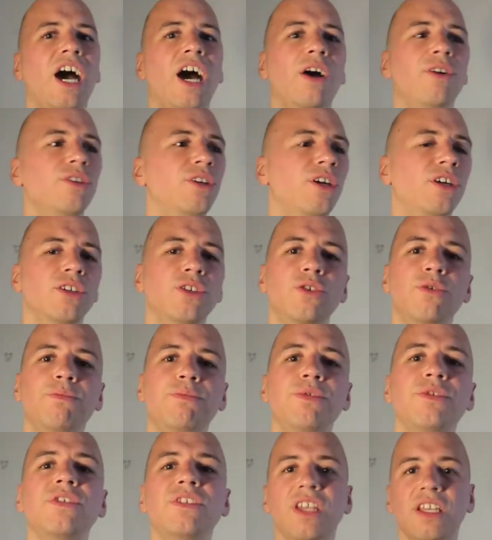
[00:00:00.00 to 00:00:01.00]
How are you
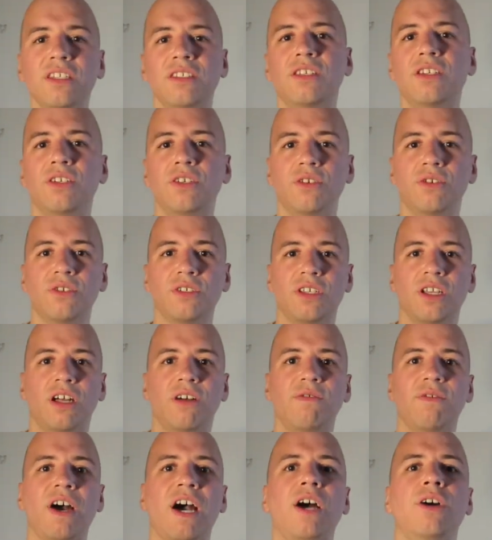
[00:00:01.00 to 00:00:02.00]
presenting
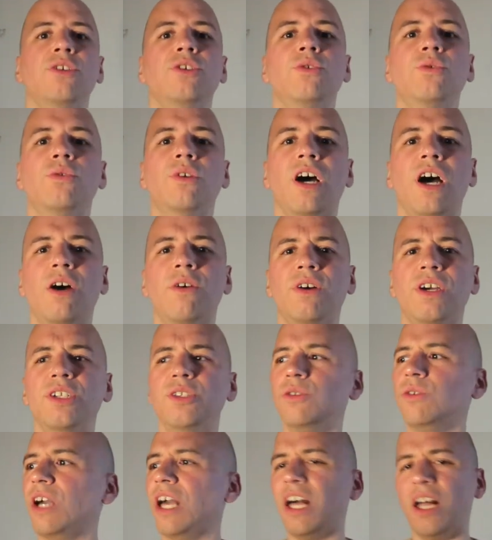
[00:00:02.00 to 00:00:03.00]
yourself? How you how
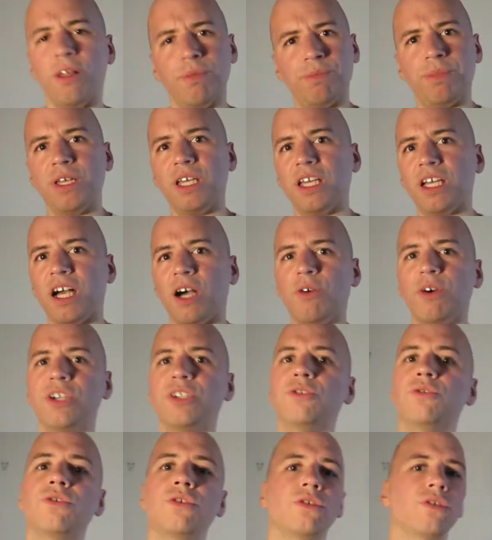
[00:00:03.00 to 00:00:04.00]
are you helping? How
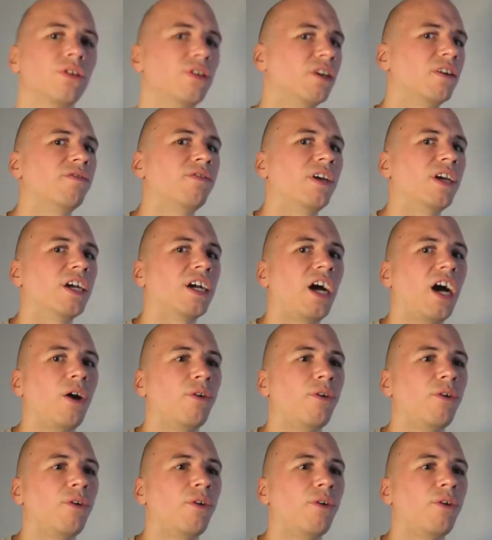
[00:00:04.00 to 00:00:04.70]
are you serving?